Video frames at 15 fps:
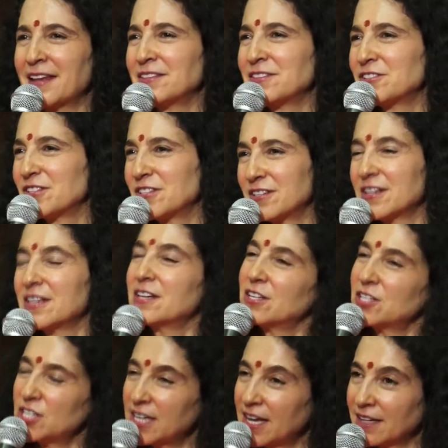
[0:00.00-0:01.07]
It's just
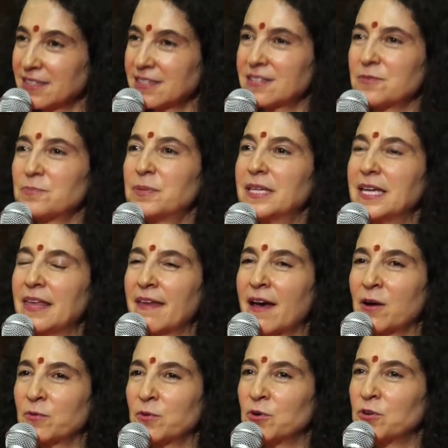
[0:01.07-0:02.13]
she gets to play
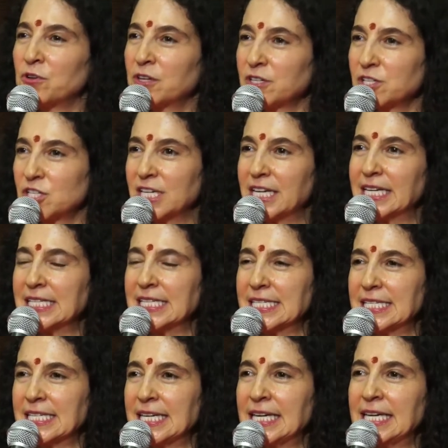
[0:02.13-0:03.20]
that role because she can
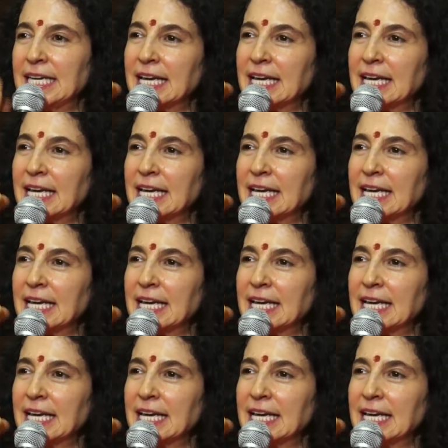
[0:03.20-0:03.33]
sing.